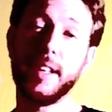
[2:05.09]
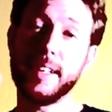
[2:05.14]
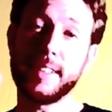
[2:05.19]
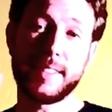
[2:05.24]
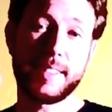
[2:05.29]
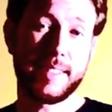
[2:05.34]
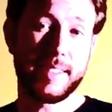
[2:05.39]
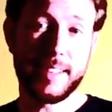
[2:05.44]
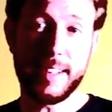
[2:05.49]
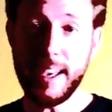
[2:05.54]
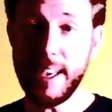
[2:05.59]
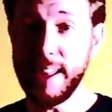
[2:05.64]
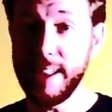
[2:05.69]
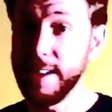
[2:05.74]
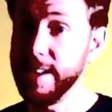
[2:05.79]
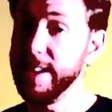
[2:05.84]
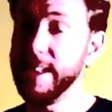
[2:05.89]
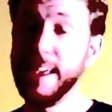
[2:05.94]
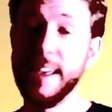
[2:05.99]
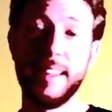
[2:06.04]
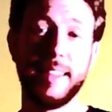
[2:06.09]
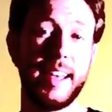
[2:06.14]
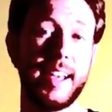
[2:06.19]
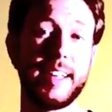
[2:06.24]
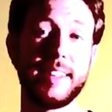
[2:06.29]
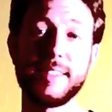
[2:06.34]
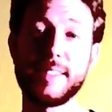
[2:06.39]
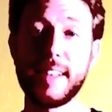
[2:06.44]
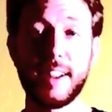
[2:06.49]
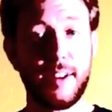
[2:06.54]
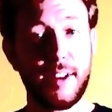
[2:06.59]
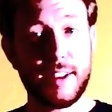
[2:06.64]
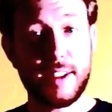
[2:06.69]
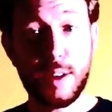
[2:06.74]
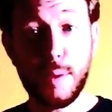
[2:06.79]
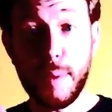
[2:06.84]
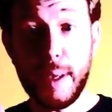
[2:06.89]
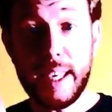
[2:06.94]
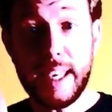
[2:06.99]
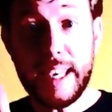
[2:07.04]
it sin. They consider it
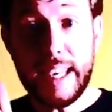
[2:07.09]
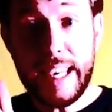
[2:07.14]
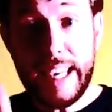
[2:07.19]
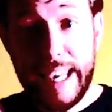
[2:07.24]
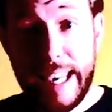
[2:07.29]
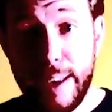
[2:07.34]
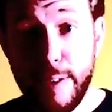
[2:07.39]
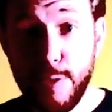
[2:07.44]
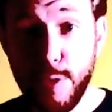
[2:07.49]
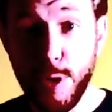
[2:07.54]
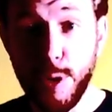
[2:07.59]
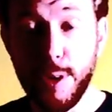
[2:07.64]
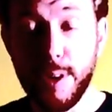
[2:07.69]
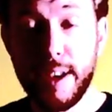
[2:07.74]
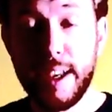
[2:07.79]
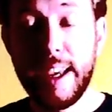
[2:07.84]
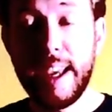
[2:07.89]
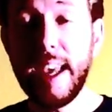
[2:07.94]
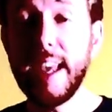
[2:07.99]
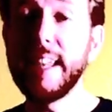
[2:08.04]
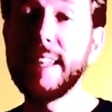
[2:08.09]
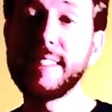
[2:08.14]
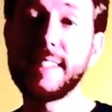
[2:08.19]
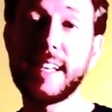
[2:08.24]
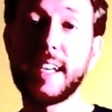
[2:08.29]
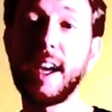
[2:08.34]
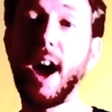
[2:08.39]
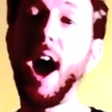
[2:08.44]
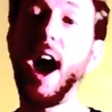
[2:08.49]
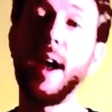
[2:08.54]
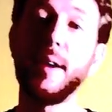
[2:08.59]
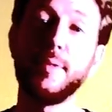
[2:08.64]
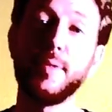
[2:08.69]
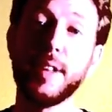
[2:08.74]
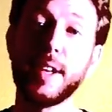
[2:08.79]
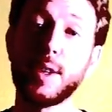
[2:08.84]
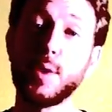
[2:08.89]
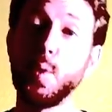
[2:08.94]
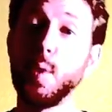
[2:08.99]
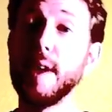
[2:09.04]
to be evil. It is in
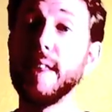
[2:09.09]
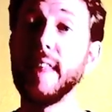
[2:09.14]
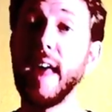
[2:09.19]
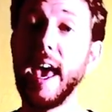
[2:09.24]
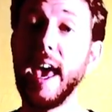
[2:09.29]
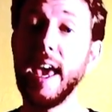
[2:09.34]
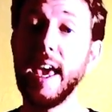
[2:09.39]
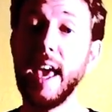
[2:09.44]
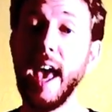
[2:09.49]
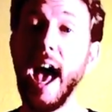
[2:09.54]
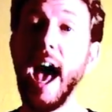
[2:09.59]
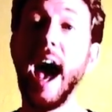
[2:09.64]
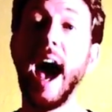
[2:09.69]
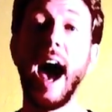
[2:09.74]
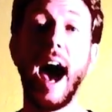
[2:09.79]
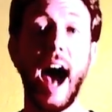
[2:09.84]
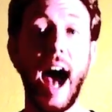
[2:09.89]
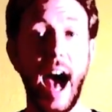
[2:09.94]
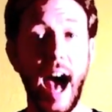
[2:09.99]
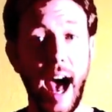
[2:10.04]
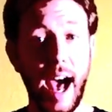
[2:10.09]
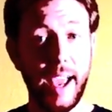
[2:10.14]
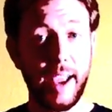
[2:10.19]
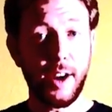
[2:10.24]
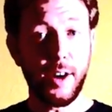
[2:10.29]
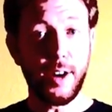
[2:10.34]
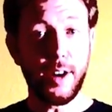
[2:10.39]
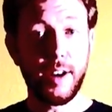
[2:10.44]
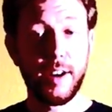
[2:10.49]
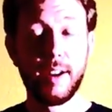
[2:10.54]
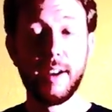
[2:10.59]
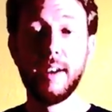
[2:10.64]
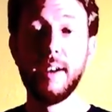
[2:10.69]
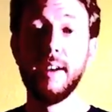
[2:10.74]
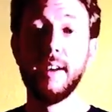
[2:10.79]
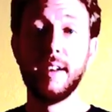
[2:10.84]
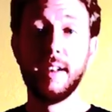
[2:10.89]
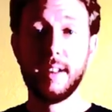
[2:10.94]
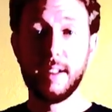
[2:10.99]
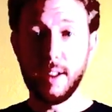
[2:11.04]
conflict with a higher
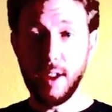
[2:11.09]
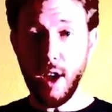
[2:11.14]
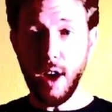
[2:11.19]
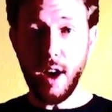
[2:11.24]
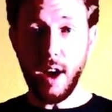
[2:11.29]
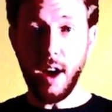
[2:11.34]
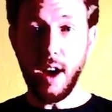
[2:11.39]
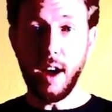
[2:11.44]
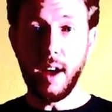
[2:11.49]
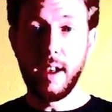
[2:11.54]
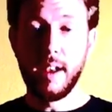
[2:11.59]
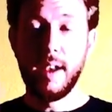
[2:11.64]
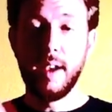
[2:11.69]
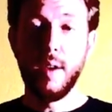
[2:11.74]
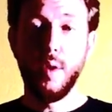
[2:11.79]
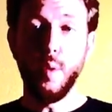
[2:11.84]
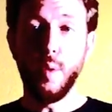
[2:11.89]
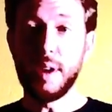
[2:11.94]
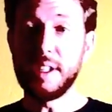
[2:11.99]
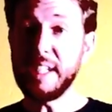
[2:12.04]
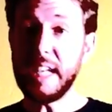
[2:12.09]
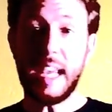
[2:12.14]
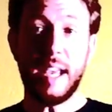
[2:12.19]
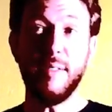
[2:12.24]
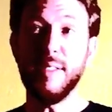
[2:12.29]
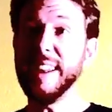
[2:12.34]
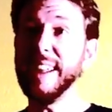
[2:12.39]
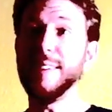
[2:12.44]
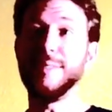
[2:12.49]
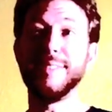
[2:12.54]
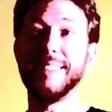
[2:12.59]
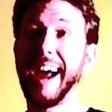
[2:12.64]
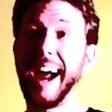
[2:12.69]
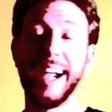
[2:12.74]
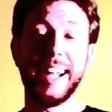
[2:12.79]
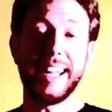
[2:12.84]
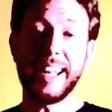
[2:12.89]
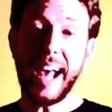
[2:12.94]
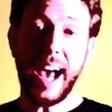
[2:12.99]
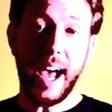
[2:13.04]
law, which even if
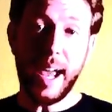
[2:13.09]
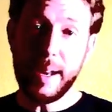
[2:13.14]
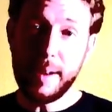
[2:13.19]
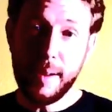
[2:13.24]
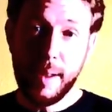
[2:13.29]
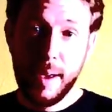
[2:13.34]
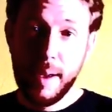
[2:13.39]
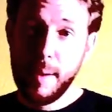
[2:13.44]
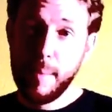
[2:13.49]
99%